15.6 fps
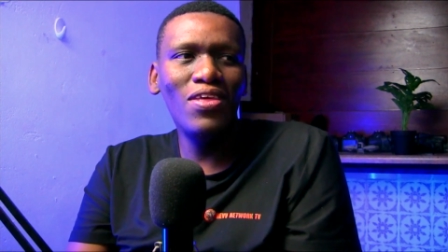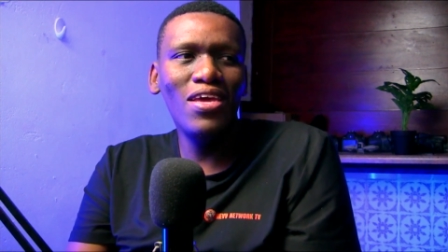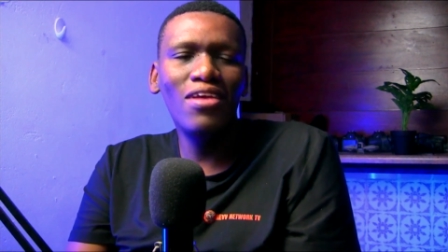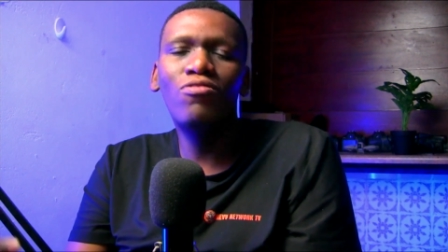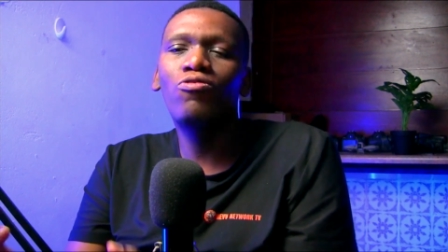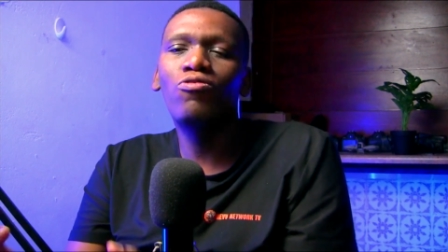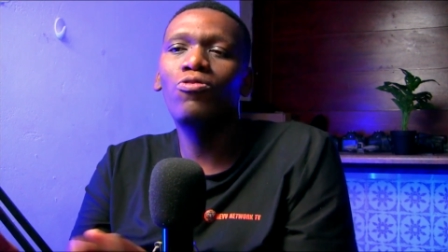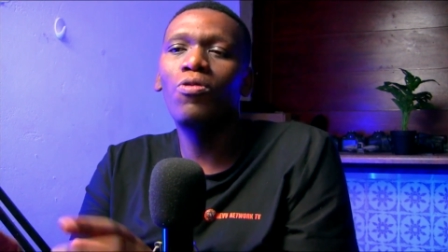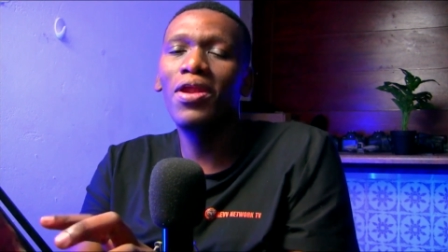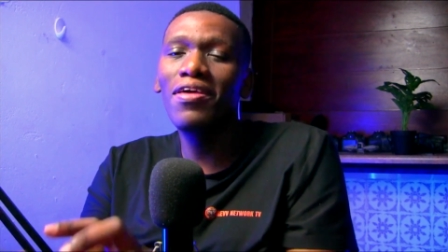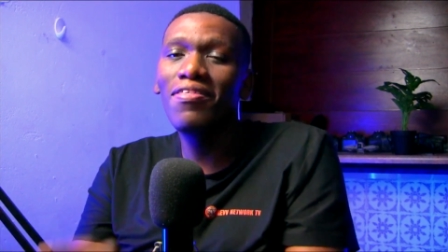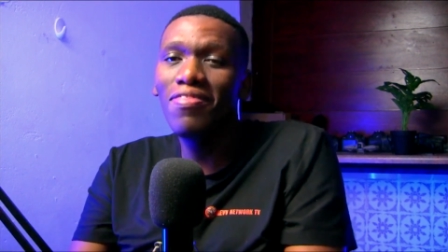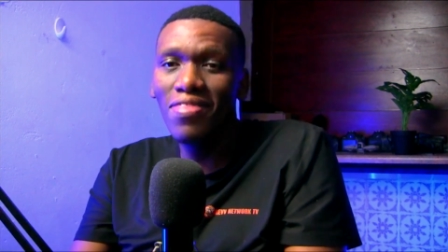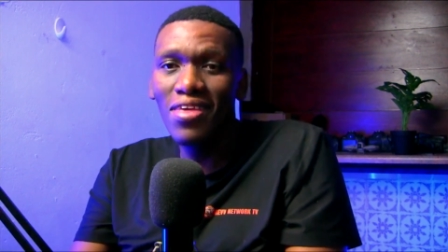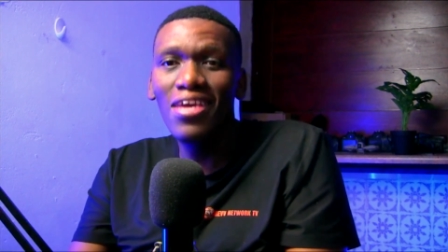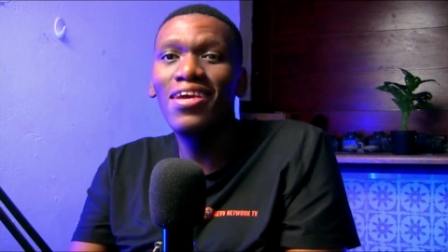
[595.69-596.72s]
it's not a
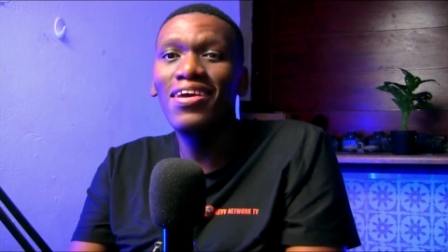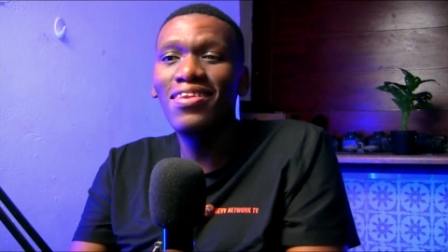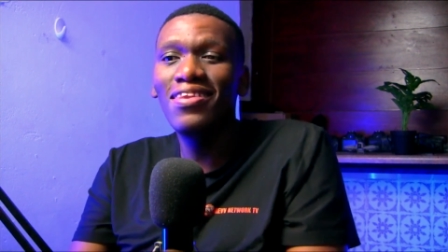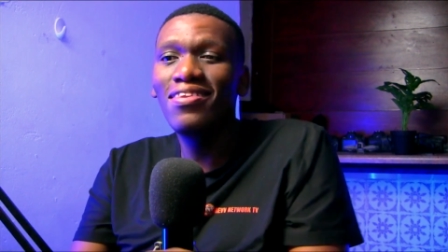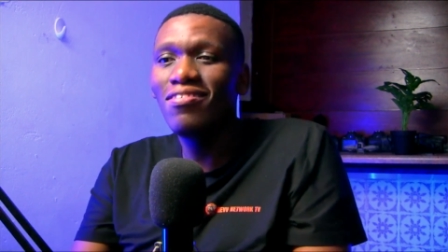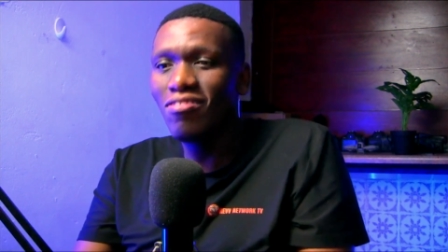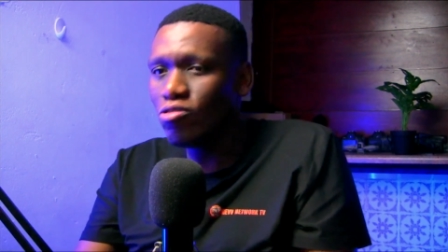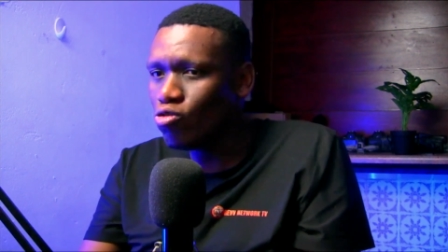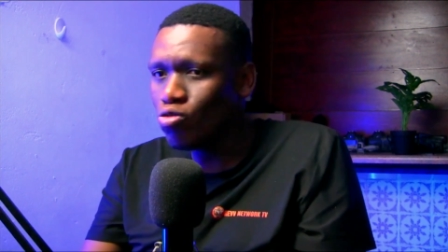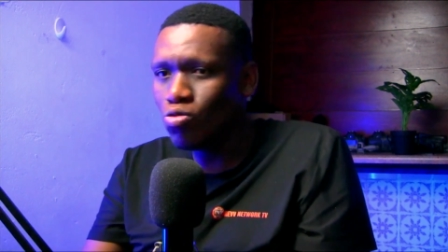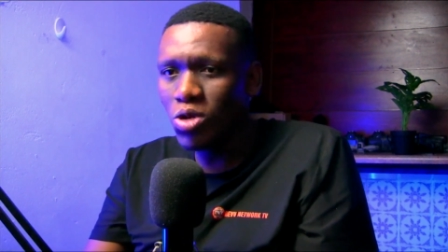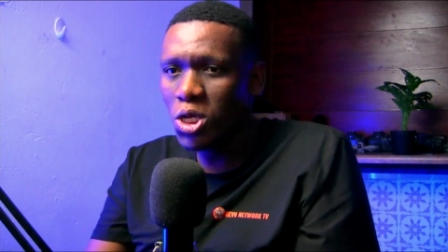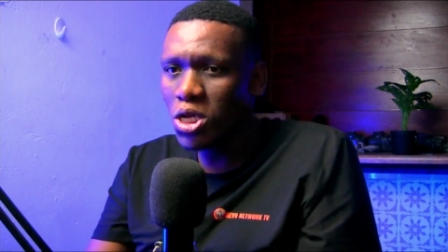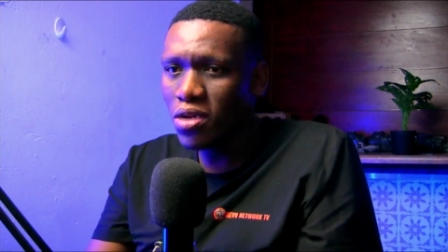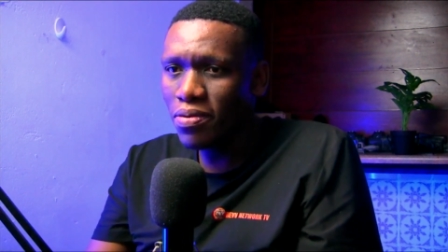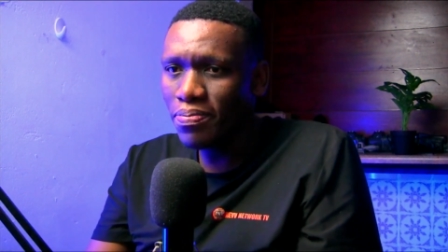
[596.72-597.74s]
thing in this
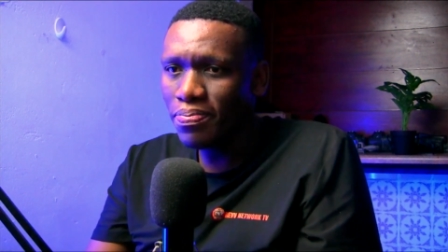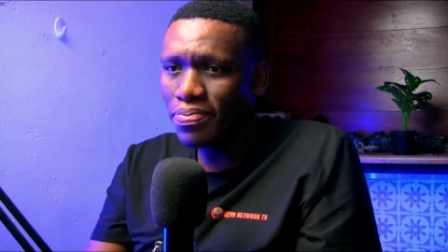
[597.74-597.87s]
situation.